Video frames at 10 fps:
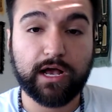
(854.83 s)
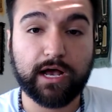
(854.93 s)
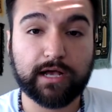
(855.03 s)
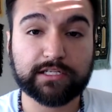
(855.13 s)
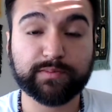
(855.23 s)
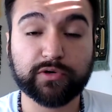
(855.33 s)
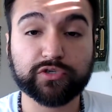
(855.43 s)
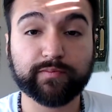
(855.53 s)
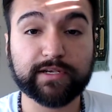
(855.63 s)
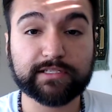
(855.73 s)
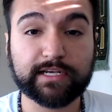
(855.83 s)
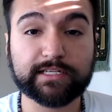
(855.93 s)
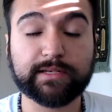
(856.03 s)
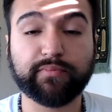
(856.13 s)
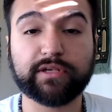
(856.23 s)
spiritual
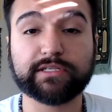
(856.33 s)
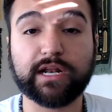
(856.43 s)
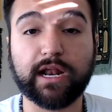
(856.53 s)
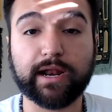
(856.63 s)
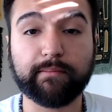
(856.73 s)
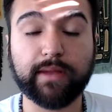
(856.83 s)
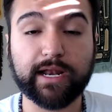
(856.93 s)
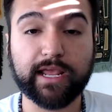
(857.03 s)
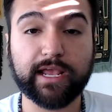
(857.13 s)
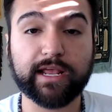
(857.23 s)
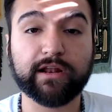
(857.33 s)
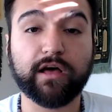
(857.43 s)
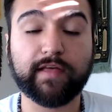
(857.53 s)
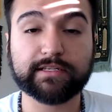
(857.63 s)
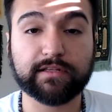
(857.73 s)
business that brings in a lot of money and
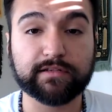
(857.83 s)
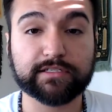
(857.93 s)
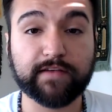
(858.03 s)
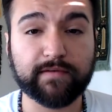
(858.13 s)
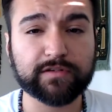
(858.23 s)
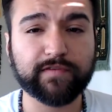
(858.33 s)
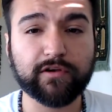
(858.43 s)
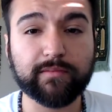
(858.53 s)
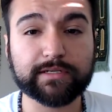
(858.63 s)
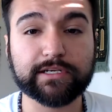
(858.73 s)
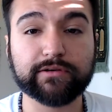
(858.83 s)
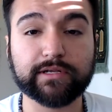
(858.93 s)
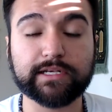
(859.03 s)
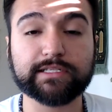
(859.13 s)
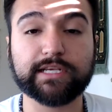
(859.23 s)
all that sort of stuff. It was very
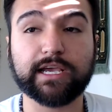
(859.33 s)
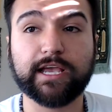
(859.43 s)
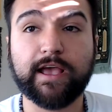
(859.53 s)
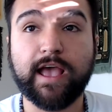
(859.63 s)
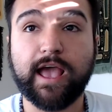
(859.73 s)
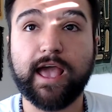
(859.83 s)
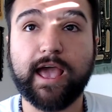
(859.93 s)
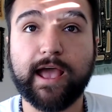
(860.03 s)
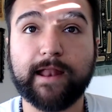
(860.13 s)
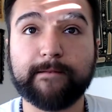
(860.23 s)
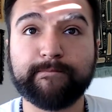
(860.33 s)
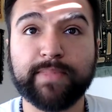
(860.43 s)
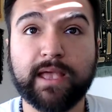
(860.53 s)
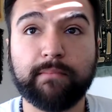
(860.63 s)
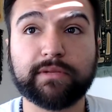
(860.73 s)
materialistic, and
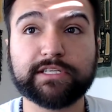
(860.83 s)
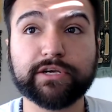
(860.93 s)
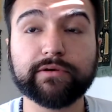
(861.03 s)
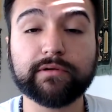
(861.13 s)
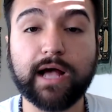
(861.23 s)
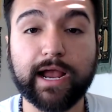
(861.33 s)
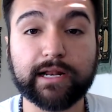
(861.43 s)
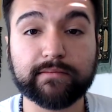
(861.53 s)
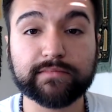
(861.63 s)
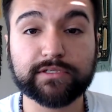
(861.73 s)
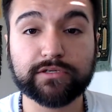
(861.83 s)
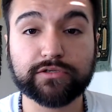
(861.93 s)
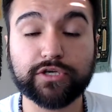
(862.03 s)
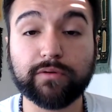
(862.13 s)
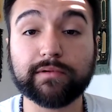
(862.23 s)
material items
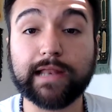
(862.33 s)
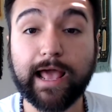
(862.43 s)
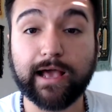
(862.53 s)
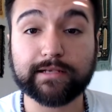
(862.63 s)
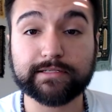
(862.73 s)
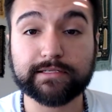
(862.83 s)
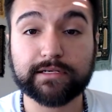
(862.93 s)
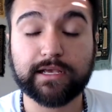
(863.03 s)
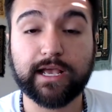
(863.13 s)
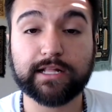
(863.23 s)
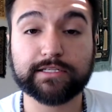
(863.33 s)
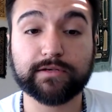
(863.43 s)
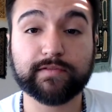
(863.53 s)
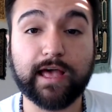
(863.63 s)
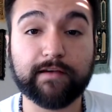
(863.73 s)
don't last. And
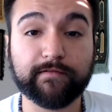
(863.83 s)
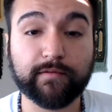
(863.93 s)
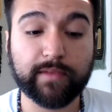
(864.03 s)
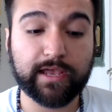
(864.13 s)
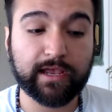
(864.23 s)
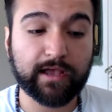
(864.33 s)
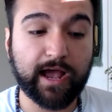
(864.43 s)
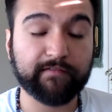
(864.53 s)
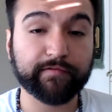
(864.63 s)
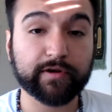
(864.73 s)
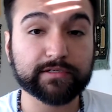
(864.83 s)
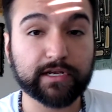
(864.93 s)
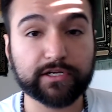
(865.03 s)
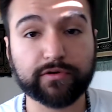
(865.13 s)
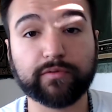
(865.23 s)
so that for me, after I
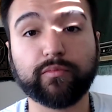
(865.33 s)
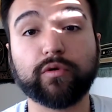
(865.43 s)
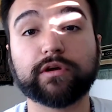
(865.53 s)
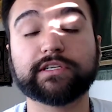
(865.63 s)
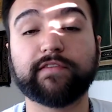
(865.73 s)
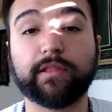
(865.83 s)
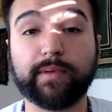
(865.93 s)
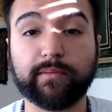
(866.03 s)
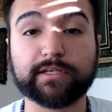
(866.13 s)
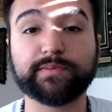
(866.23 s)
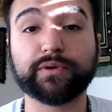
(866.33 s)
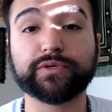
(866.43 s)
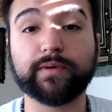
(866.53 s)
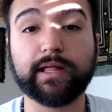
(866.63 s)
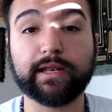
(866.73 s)
started doing more developing my
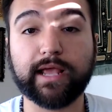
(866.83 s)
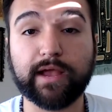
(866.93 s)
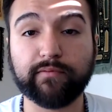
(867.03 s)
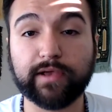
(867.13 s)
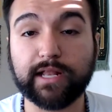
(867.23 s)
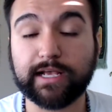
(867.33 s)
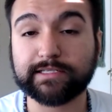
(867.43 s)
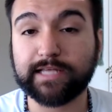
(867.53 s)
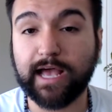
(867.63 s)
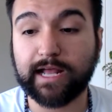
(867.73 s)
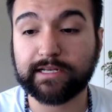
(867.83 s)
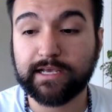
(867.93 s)
spirituality, I realized that